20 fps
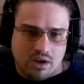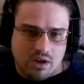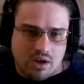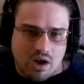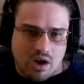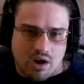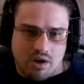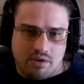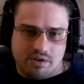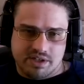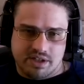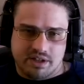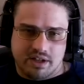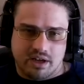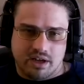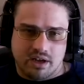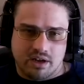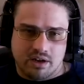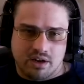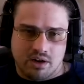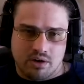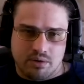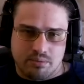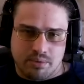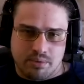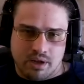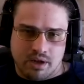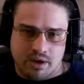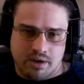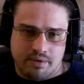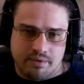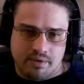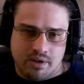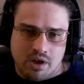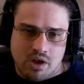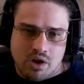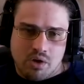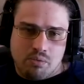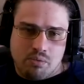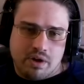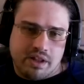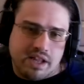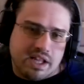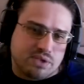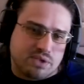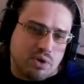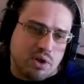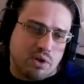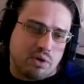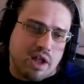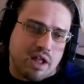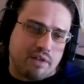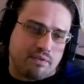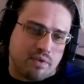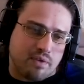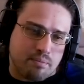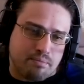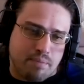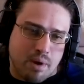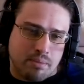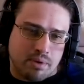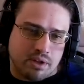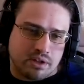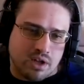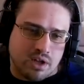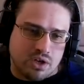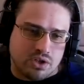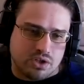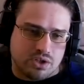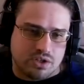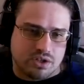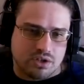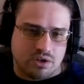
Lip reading: Oh, I was attacking another player. Well, that's what you get from public dungeons.